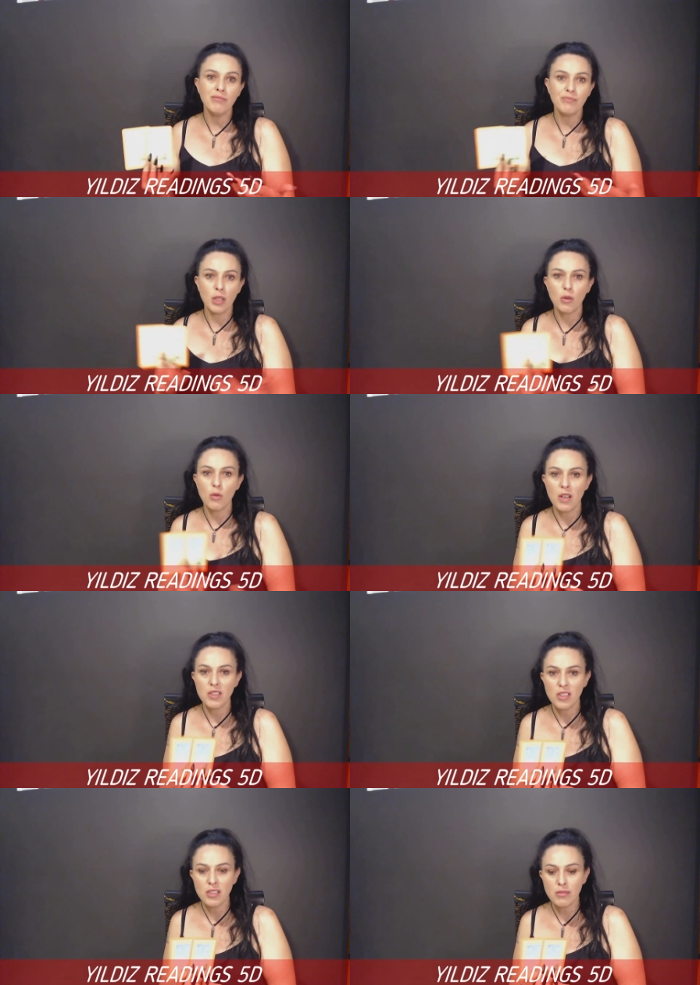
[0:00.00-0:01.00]
There
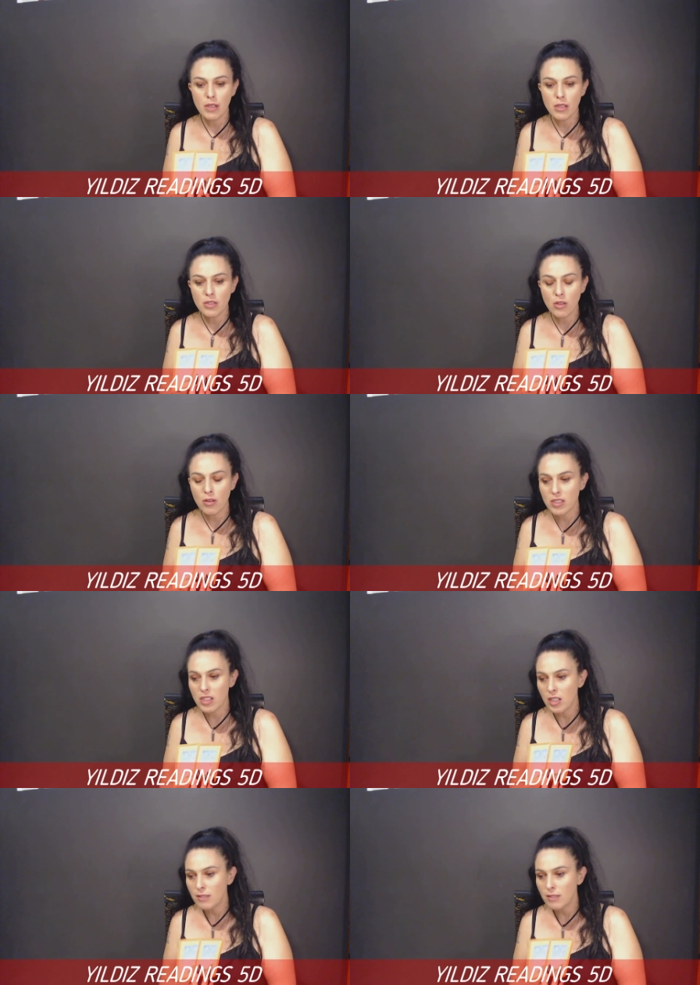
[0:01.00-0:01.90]
always is, Valentine's Day.